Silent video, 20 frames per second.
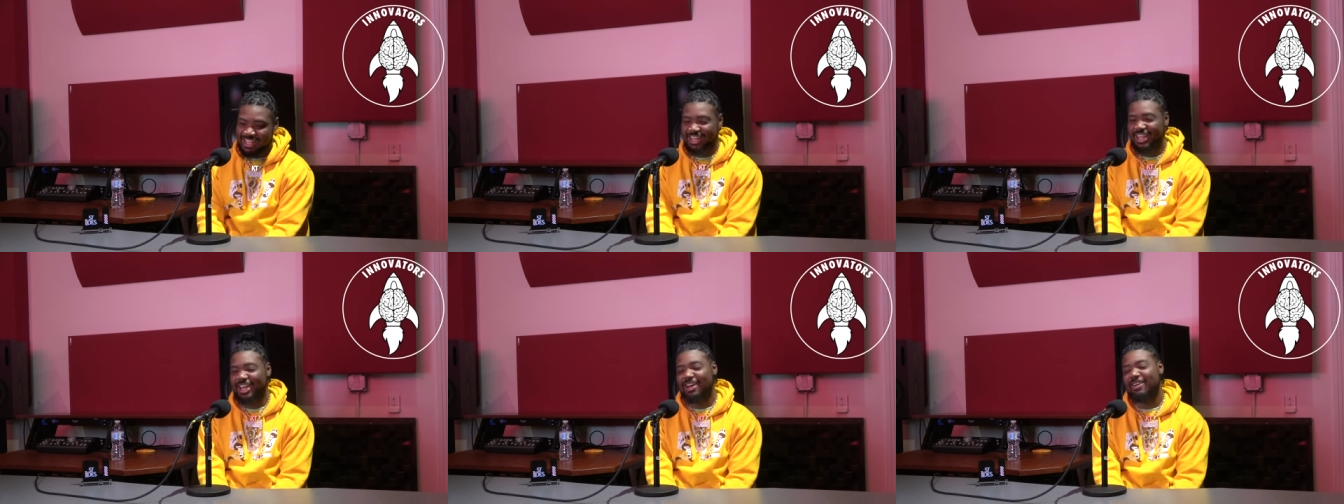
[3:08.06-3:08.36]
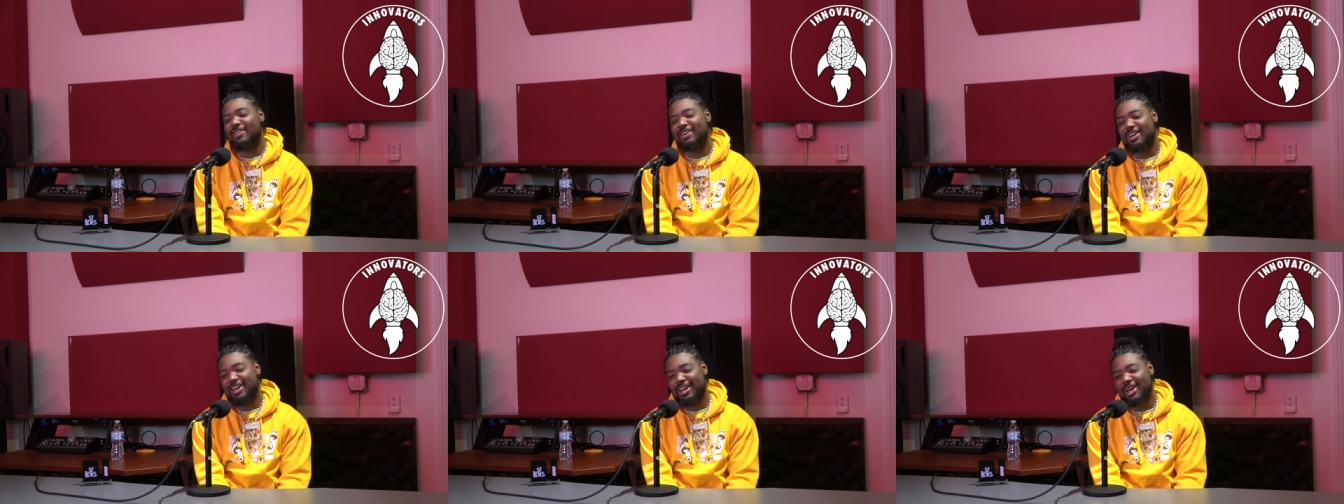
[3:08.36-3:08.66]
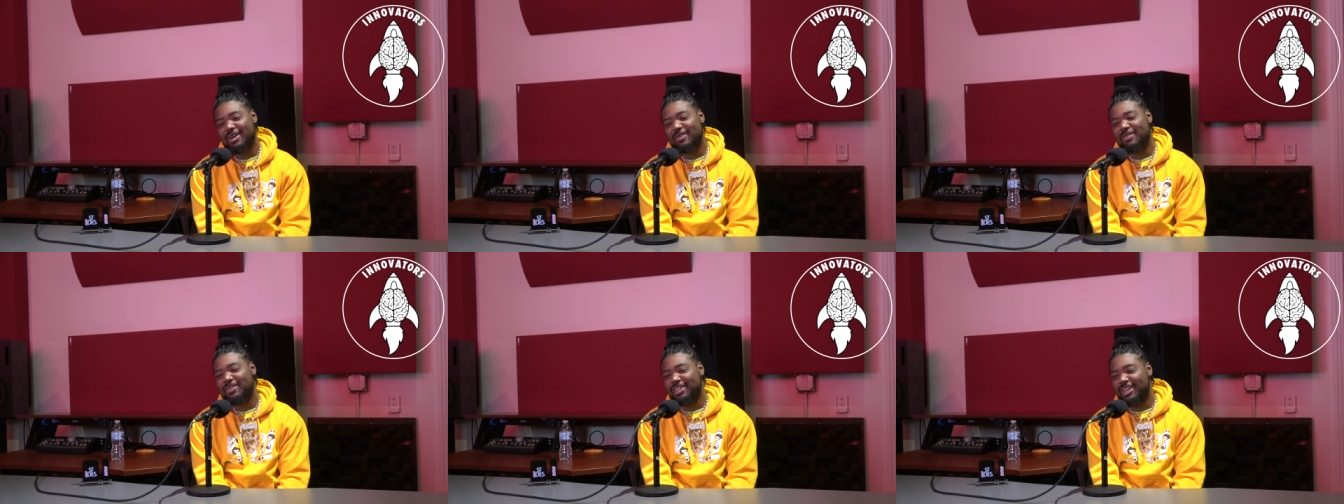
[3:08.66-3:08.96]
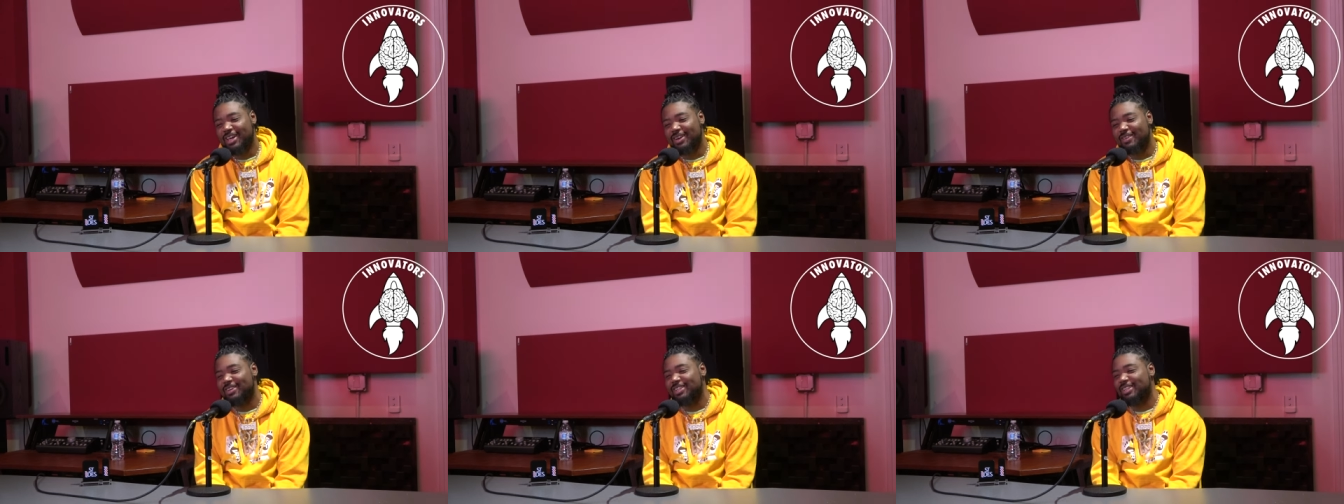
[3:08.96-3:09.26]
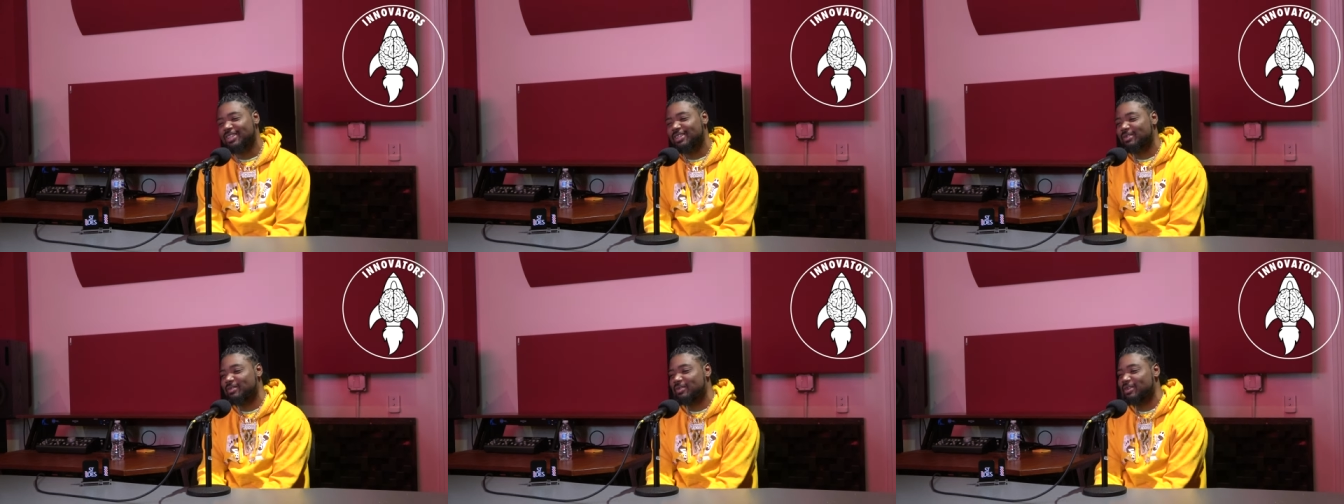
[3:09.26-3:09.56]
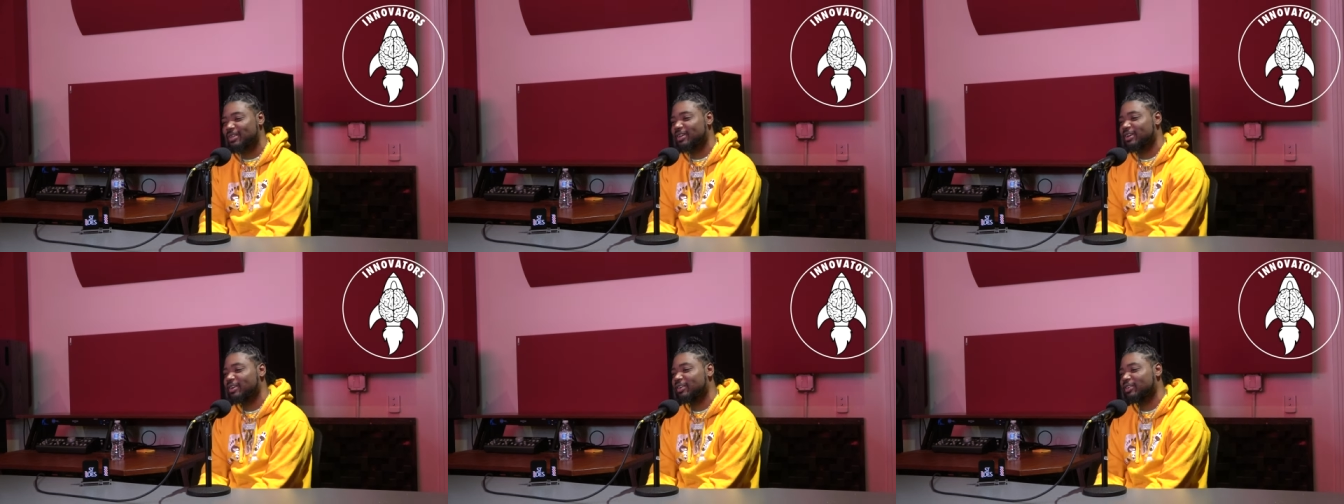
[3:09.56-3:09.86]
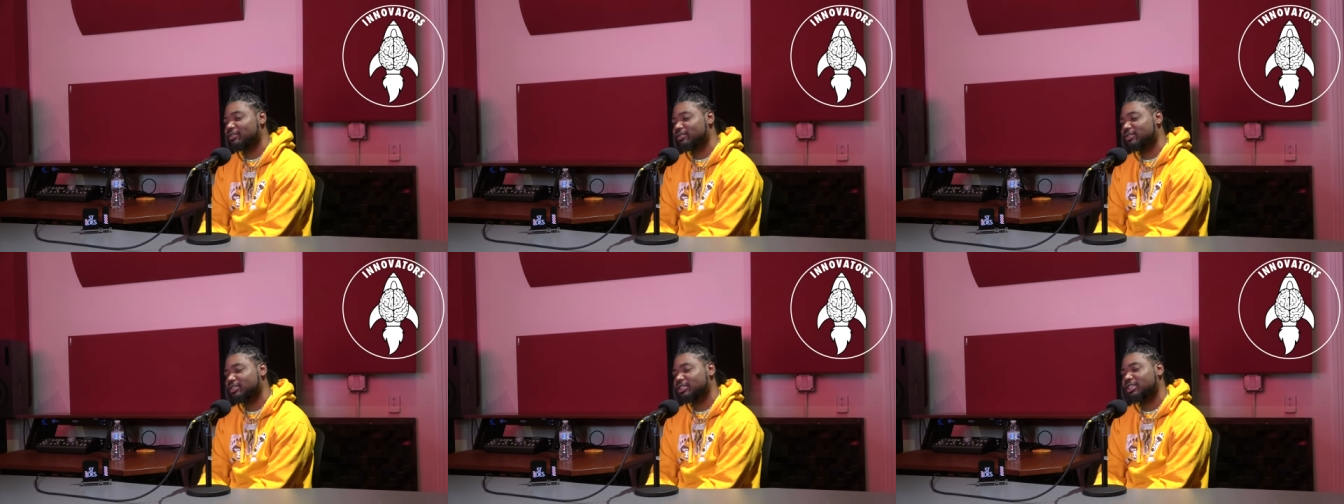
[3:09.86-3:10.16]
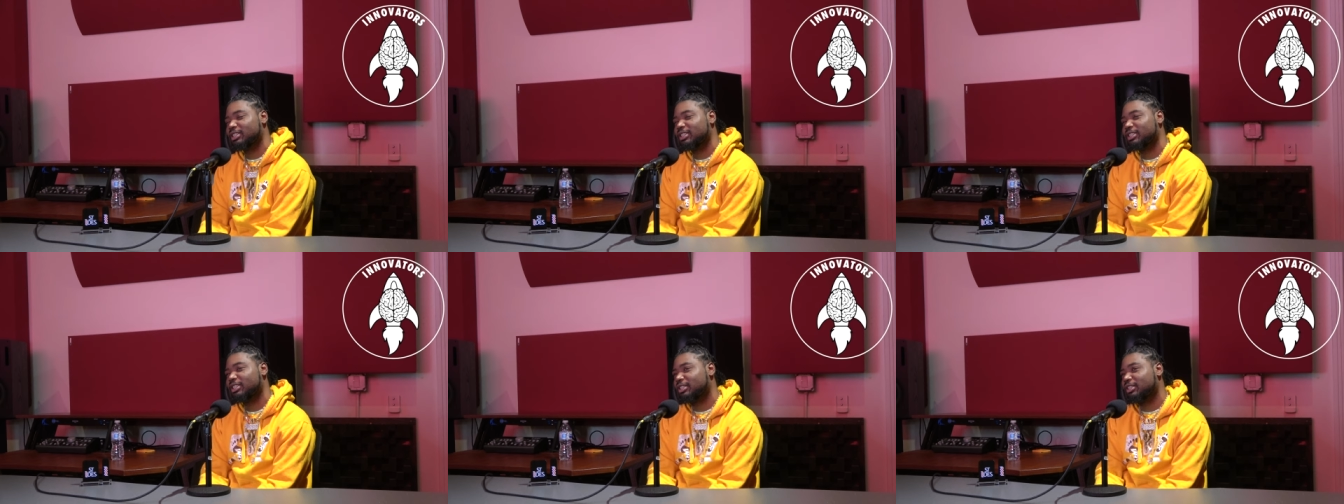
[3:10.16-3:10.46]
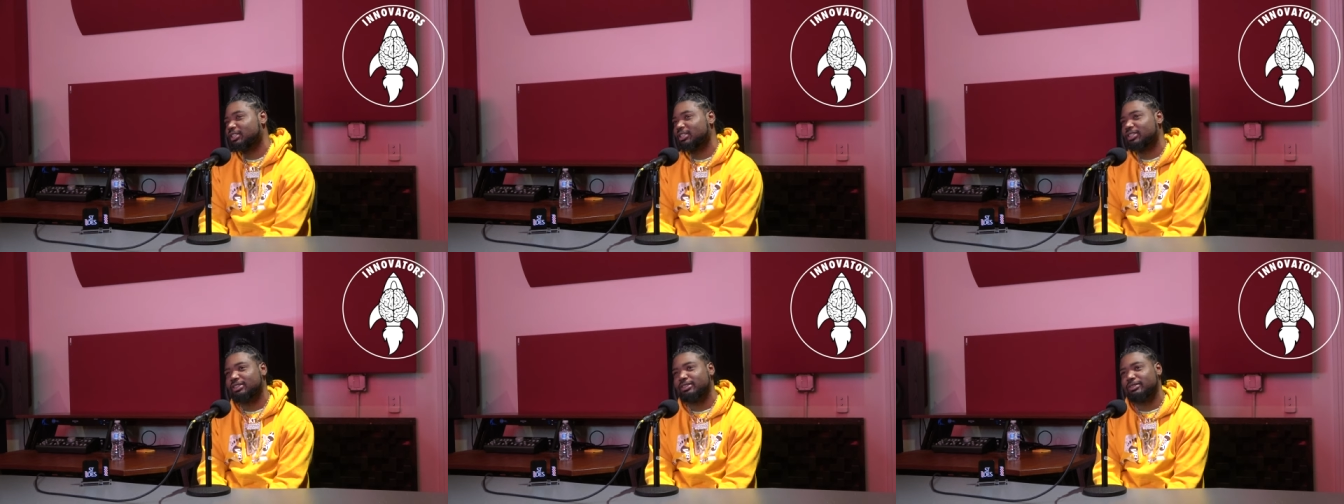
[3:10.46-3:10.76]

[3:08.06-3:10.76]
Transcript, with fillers: one got me. That one threw me off. Shit.